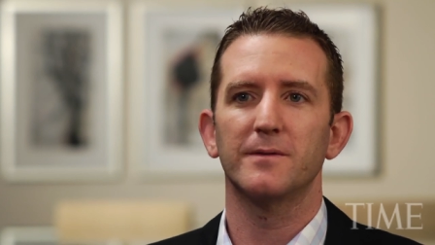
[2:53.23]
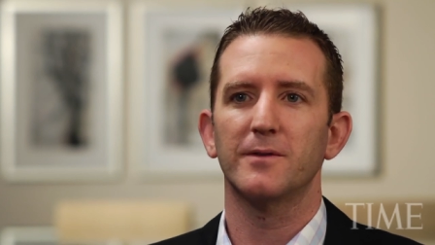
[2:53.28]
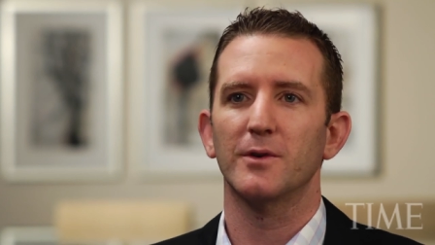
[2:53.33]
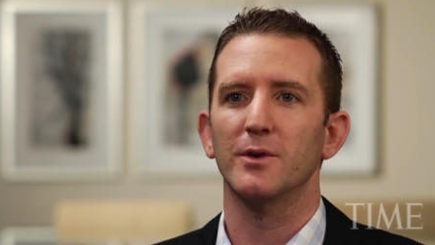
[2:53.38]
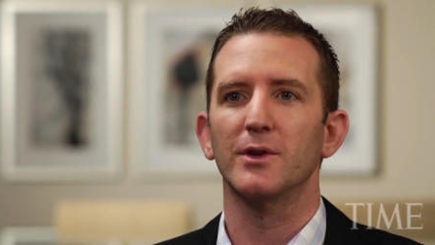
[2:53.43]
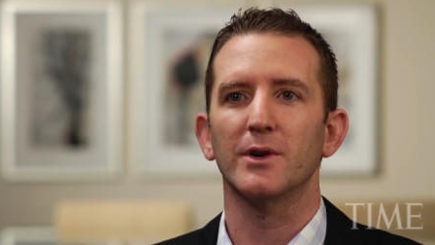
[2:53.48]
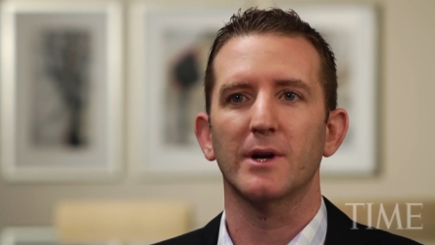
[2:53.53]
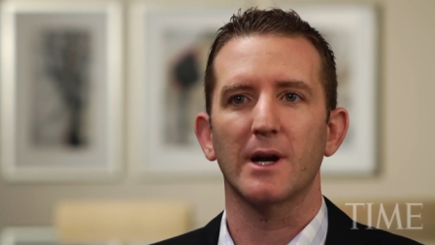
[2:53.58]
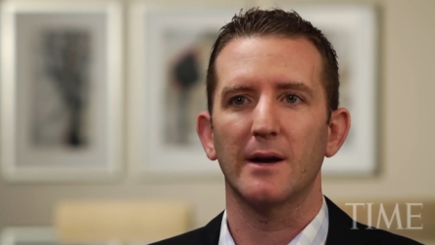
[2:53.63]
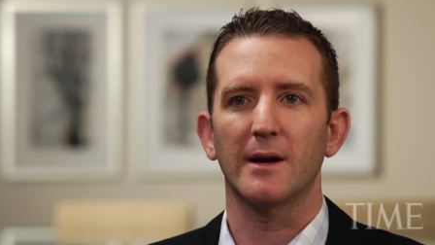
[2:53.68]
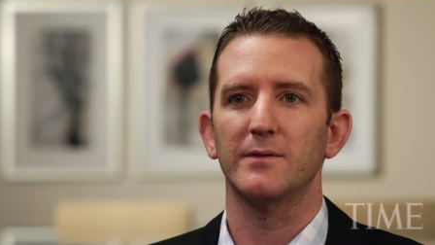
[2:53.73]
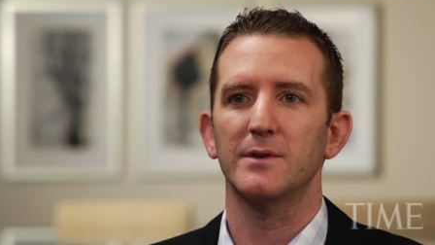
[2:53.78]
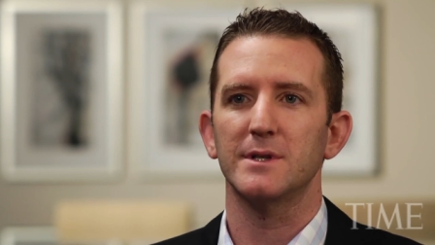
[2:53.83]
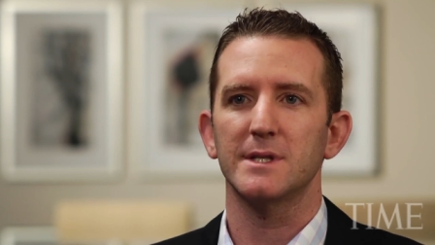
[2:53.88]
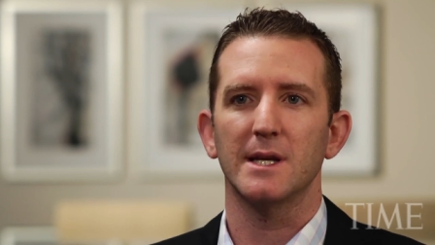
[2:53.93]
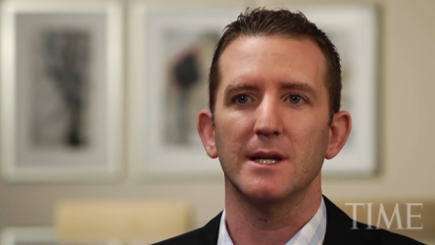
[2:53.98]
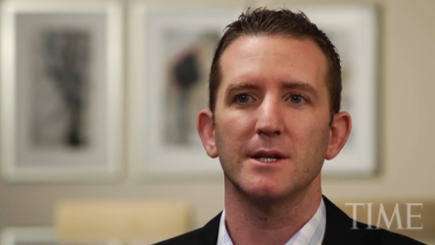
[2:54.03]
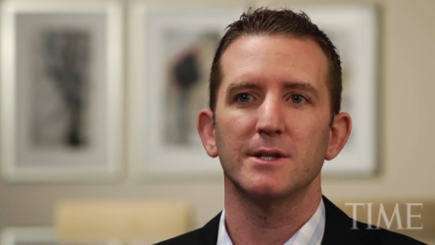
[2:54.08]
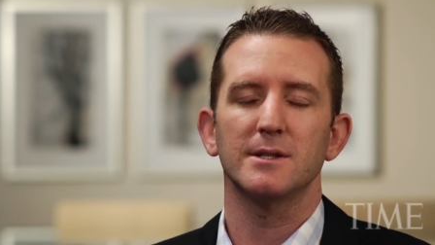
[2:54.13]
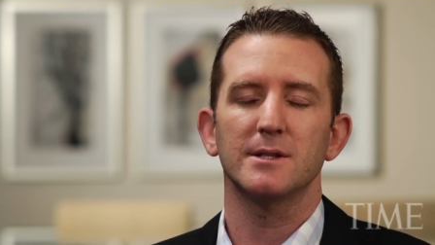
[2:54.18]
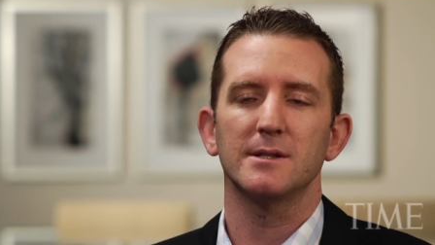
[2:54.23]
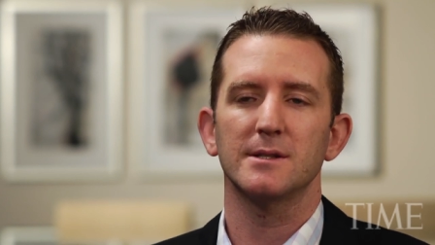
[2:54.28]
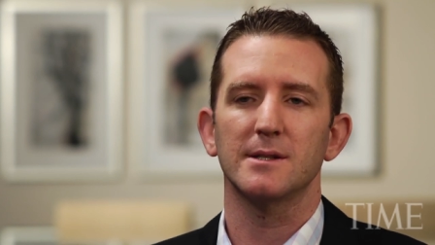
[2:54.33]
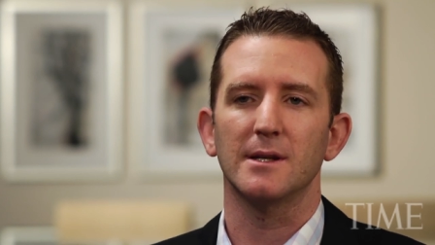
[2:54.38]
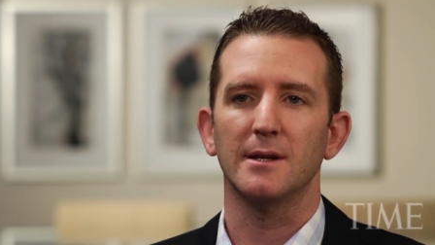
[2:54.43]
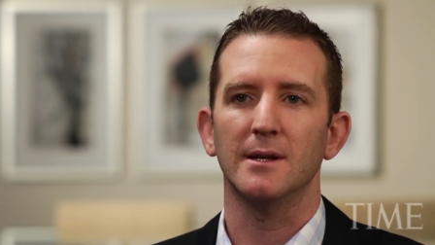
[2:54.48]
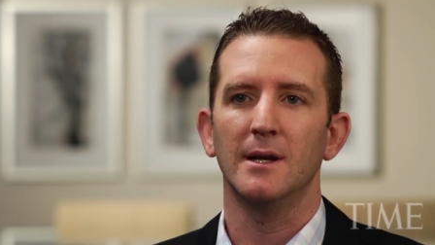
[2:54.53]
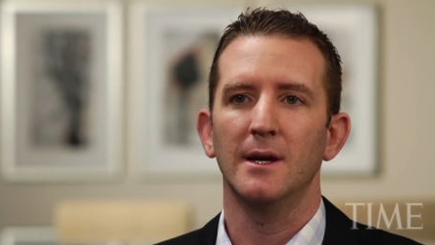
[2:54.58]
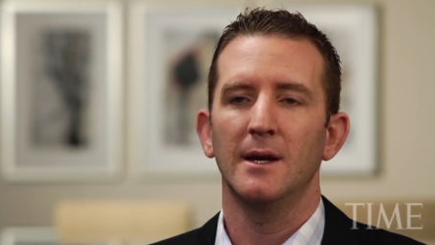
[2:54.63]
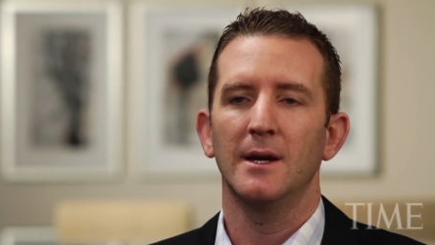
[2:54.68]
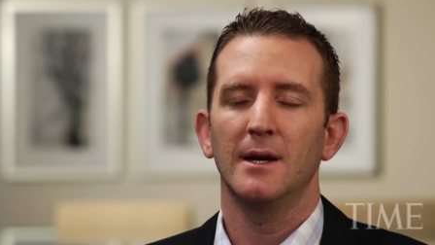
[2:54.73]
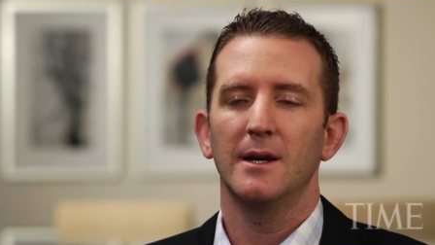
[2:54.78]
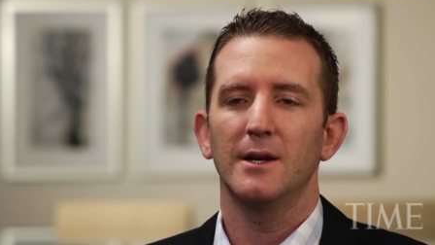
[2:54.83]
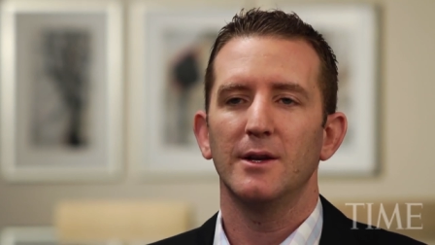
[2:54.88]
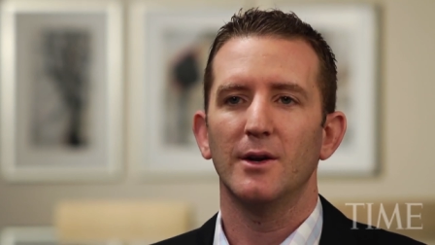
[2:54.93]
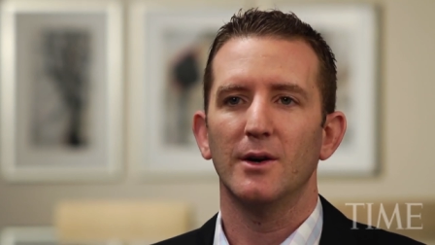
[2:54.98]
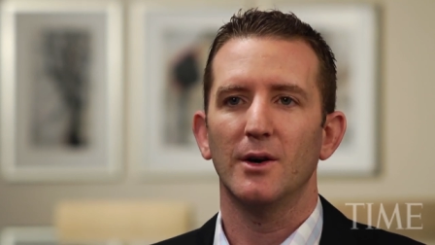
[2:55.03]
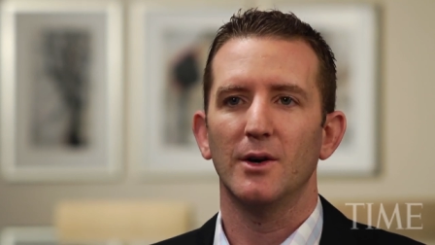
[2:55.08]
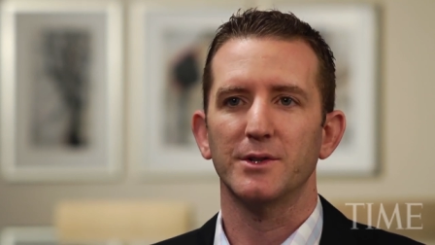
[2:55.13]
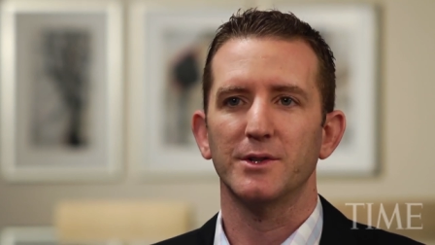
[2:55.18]
further conversations, and
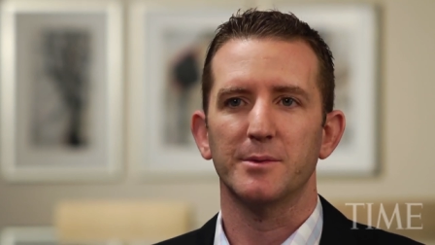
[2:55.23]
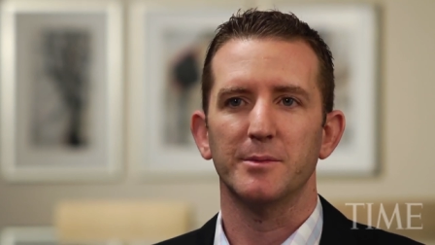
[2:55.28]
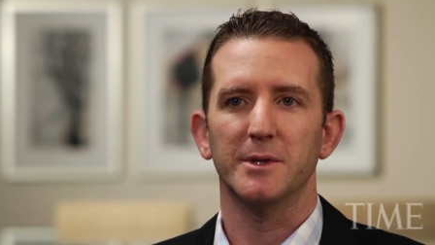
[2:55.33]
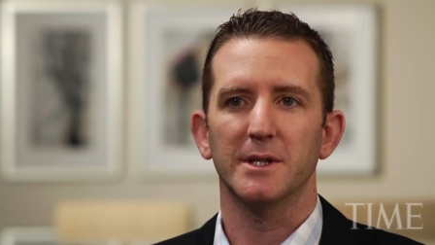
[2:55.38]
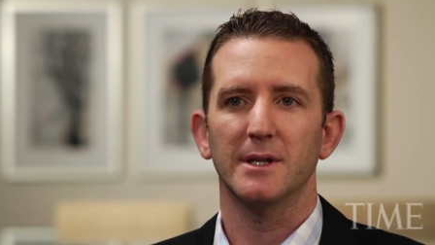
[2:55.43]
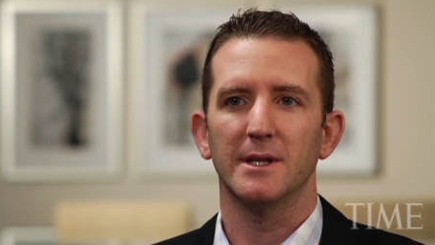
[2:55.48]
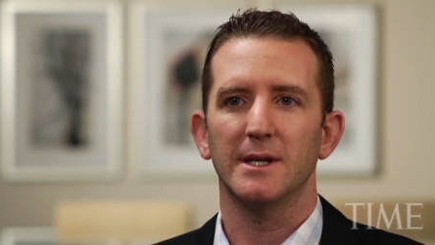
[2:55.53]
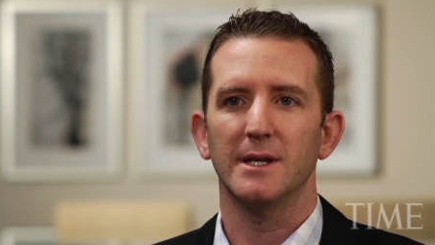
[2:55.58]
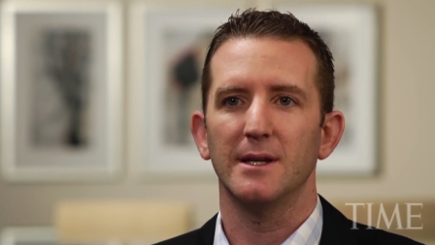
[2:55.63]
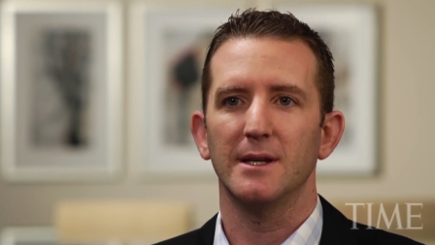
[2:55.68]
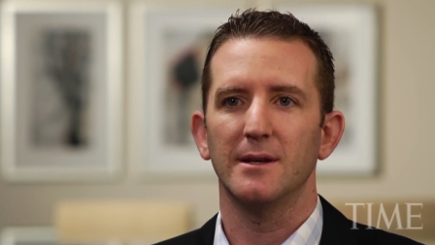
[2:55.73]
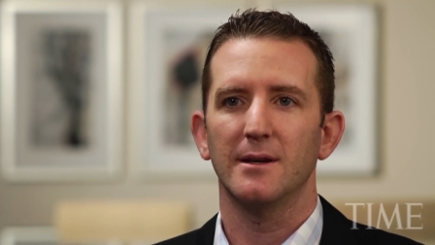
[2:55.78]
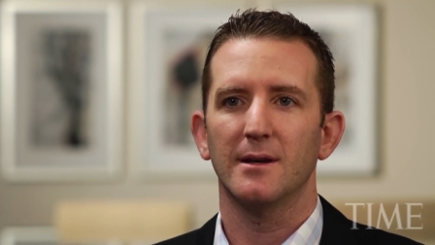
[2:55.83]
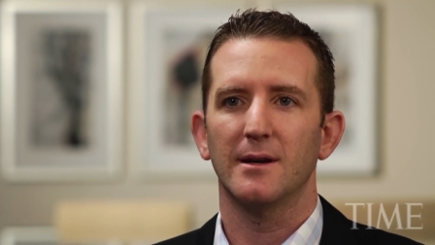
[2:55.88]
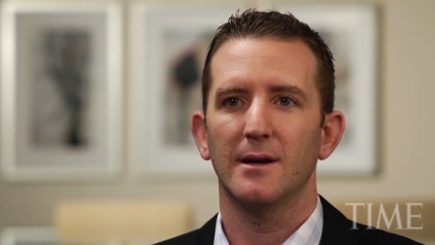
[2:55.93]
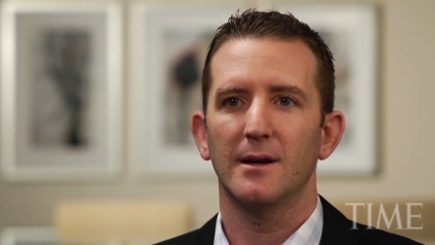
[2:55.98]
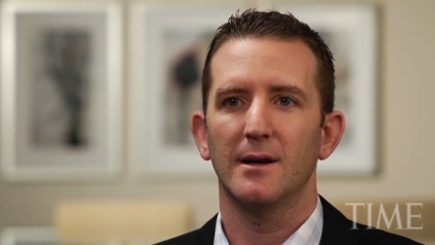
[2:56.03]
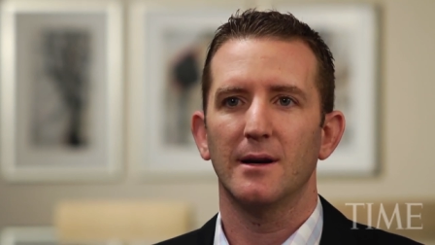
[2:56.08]
you know, ultimately,